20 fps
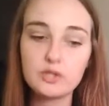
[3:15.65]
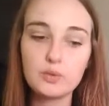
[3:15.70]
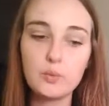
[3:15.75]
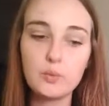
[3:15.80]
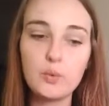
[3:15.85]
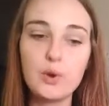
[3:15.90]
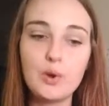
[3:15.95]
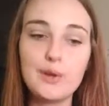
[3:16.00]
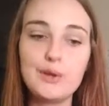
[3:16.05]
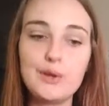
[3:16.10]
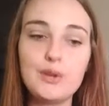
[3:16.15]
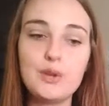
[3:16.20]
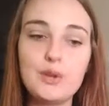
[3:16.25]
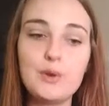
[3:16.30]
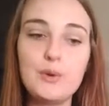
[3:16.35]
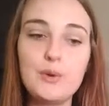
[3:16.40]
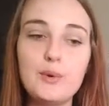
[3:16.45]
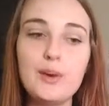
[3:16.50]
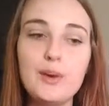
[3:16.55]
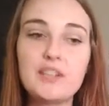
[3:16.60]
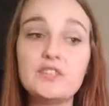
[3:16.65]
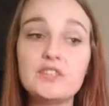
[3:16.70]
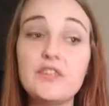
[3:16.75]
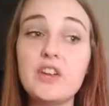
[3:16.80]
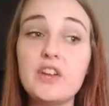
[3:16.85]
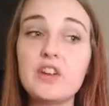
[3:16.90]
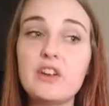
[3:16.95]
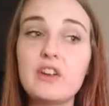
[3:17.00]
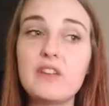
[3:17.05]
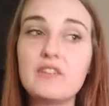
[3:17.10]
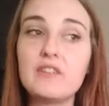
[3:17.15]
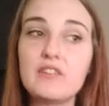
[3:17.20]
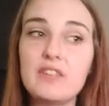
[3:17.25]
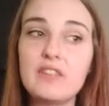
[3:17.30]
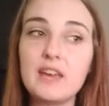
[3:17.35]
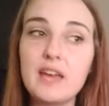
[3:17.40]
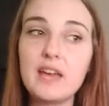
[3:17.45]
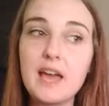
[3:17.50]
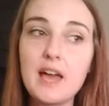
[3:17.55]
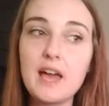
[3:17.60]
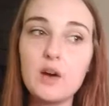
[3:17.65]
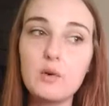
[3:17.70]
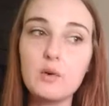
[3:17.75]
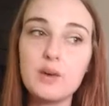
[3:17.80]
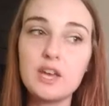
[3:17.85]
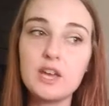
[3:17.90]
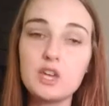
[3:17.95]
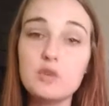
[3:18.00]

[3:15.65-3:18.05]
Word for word: is the one who has figured everything out,